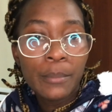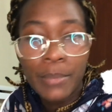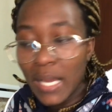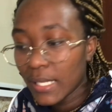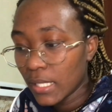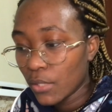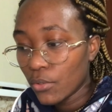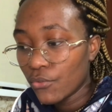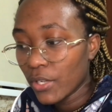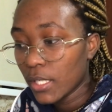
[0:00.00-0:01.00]
blood and they were
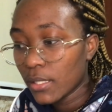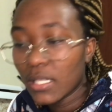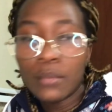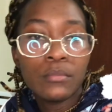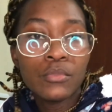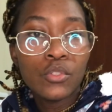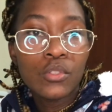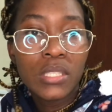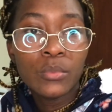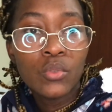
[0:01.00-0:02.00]
draining some
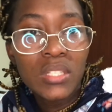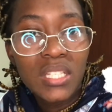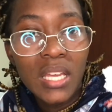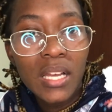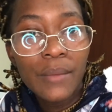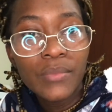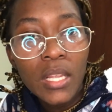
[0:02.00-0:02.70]
some water.